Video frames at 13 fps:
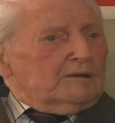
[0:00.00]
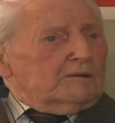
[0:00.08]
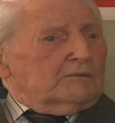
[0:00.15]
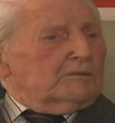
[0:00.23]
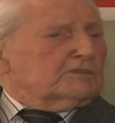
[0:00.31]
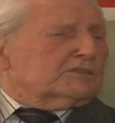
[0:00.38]

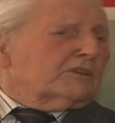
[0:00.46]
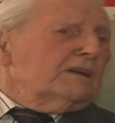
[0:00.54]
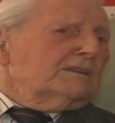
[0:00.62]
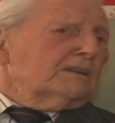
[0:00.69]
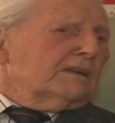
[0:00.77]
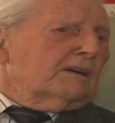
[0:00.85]
Well,
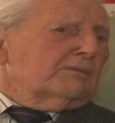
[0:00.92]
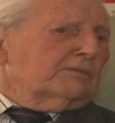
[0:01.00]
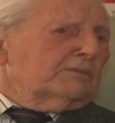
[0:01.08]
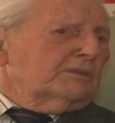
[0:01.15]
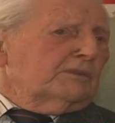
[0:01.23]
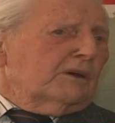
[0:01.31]
strange enough,
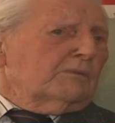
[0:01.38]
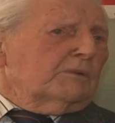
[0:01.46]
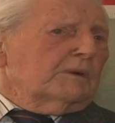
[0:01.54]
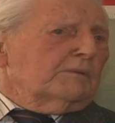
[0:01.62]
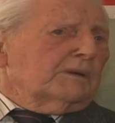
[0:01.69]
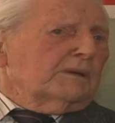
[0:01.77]
you know,
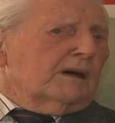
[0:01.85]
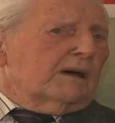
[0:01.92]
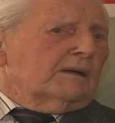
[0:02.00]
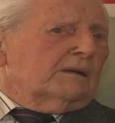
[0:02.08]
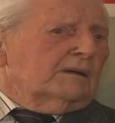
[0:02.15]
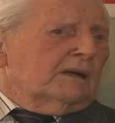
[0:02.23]
we were
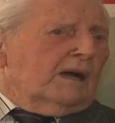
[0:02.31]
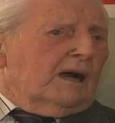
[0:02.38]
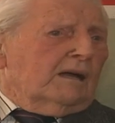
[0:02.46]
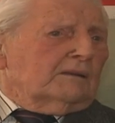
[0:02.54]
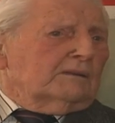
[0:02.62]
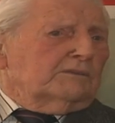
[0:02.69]
young,
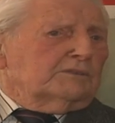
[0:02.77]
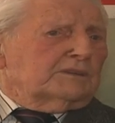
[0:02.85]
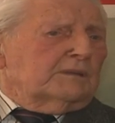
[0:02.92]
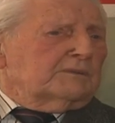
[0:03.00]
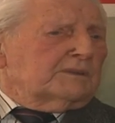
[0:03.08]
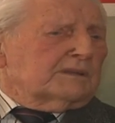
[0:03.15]
and you
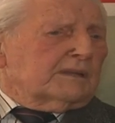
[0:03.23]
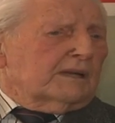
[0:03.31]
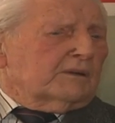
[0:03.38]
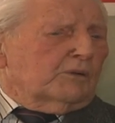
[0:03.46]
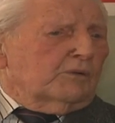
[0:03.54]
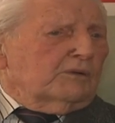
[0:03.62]
seem to
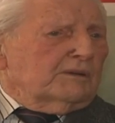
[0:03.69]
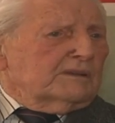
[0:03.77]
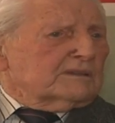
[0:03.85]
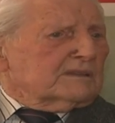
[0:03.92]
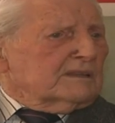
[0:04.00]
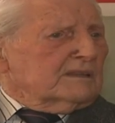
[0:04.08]
take all
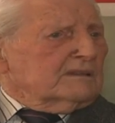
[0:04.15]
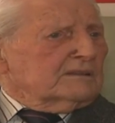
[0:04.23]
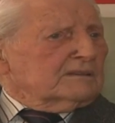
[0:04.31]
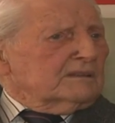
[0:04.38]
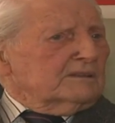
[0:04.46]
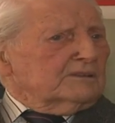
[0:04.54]
these
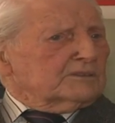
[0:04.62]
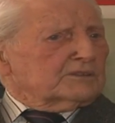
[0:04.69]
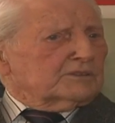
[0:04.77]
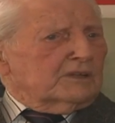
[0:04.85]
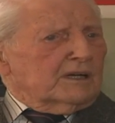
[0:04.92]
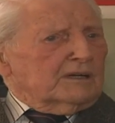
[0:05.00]
things in your
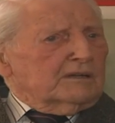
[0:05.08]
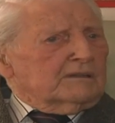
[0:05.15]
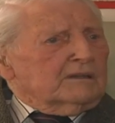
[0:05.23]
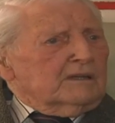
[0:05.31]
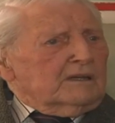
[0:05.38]
stride,